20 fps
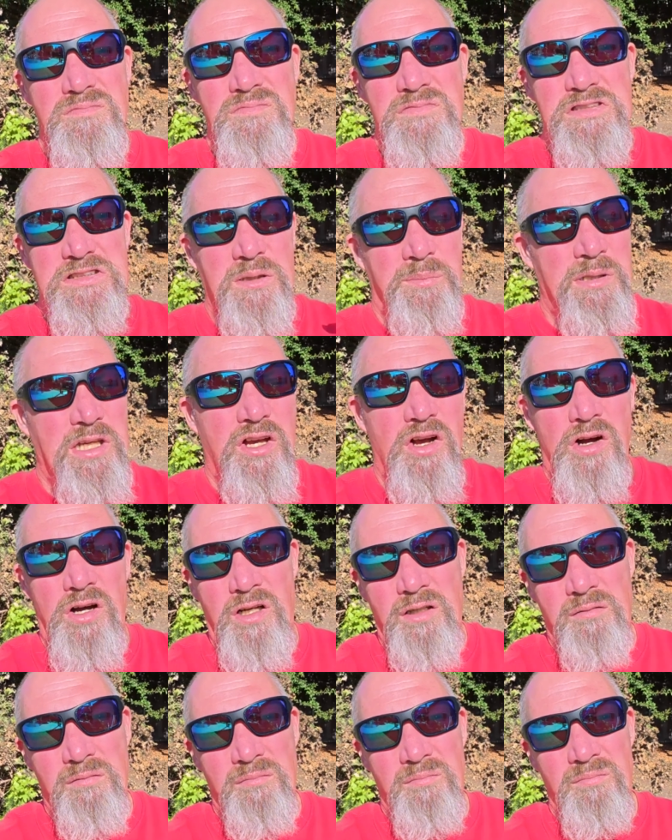You'll be
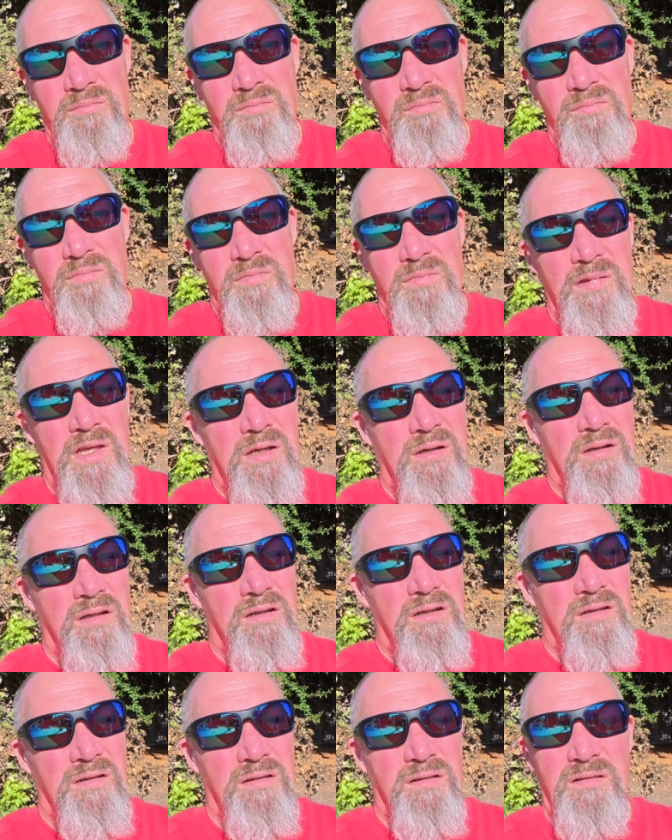gone.
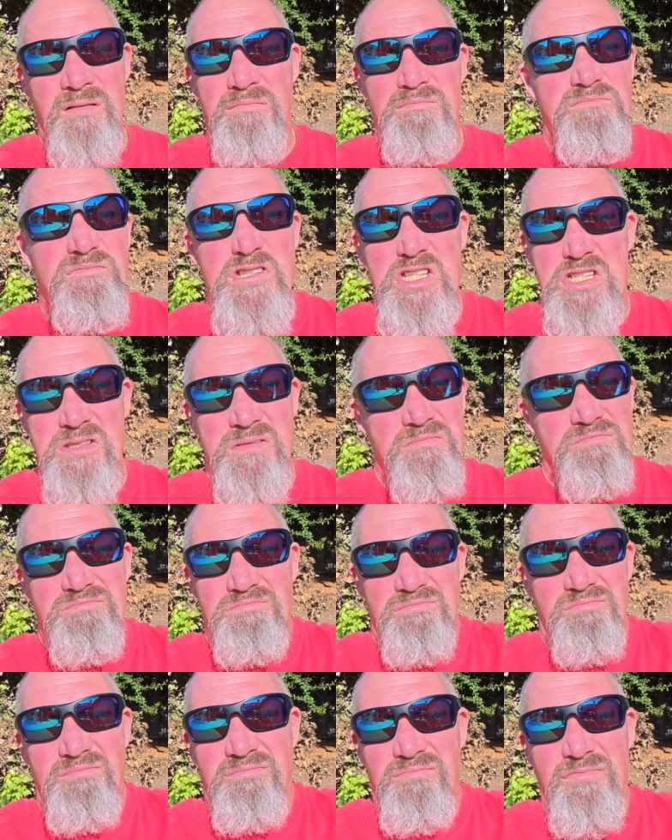Just
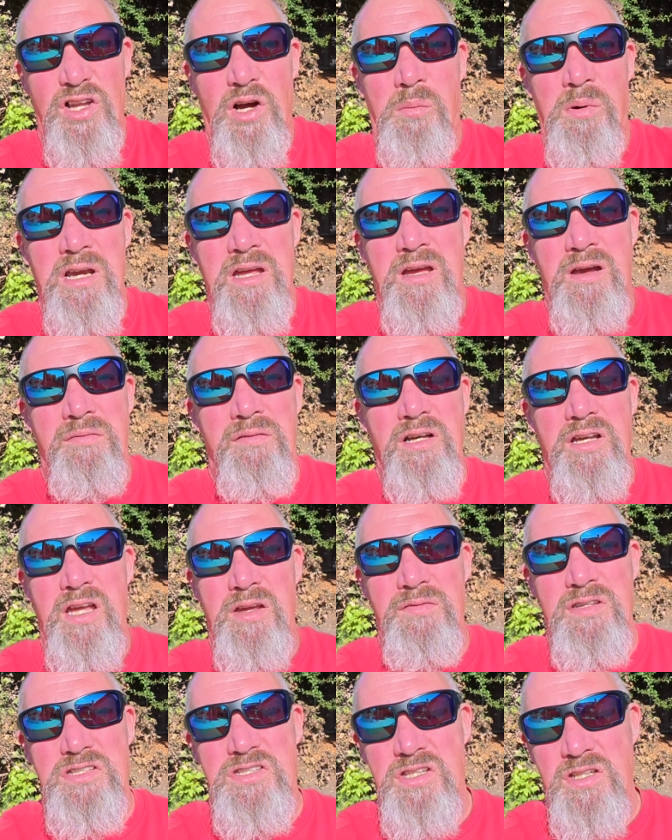nobody ever
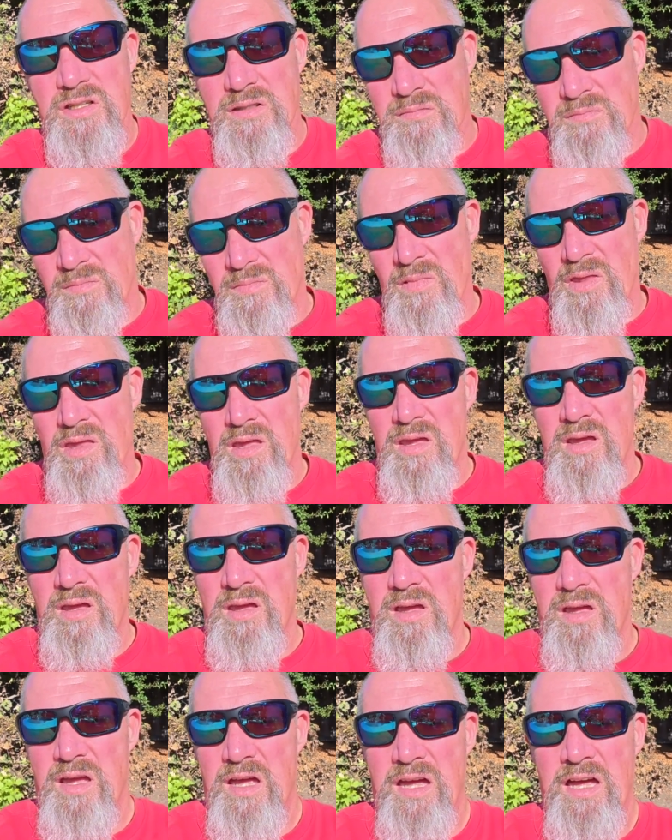give a shit.
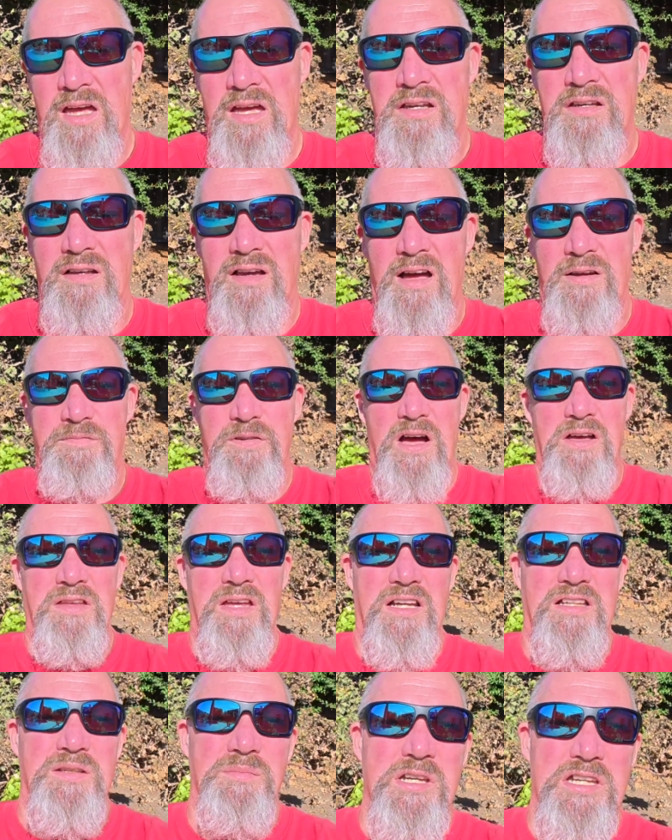And I found
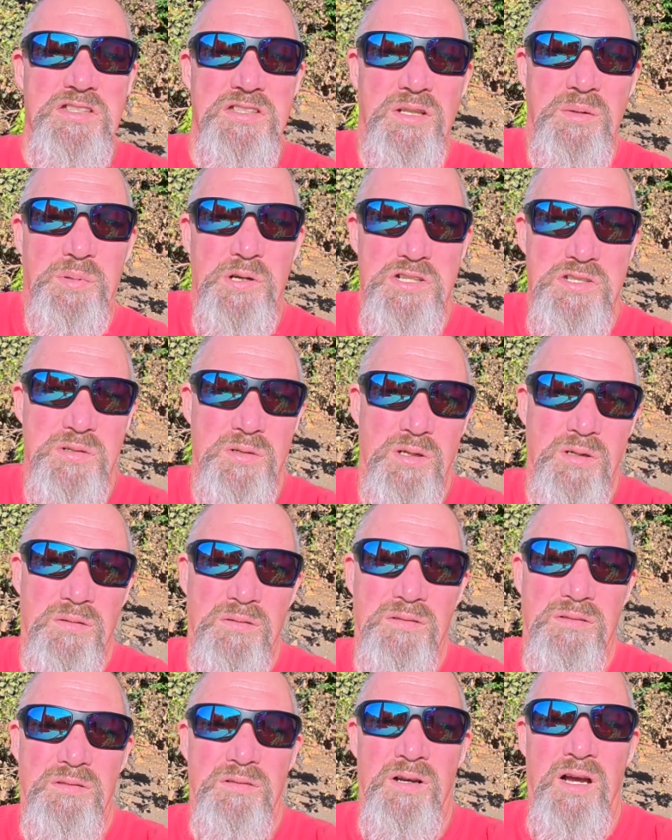that to be super true,
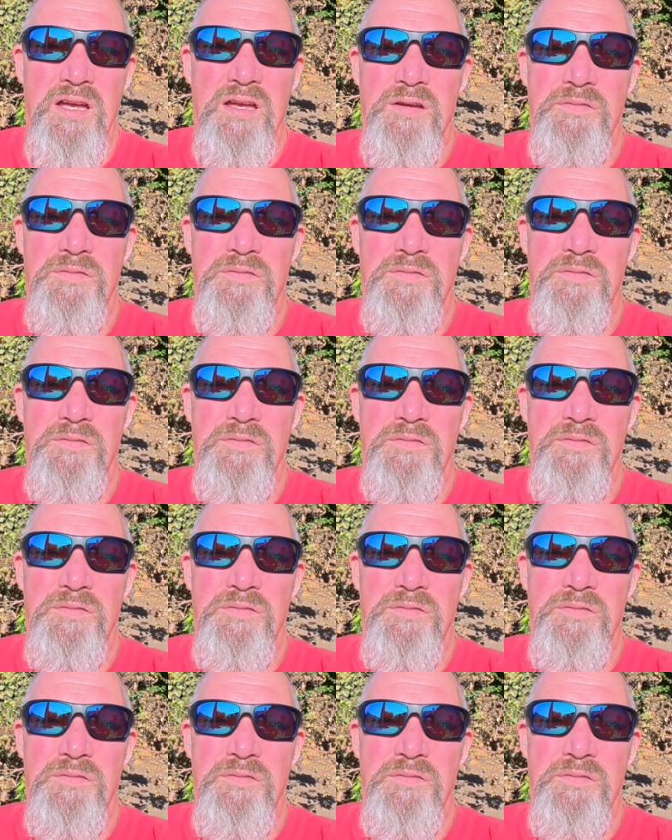right?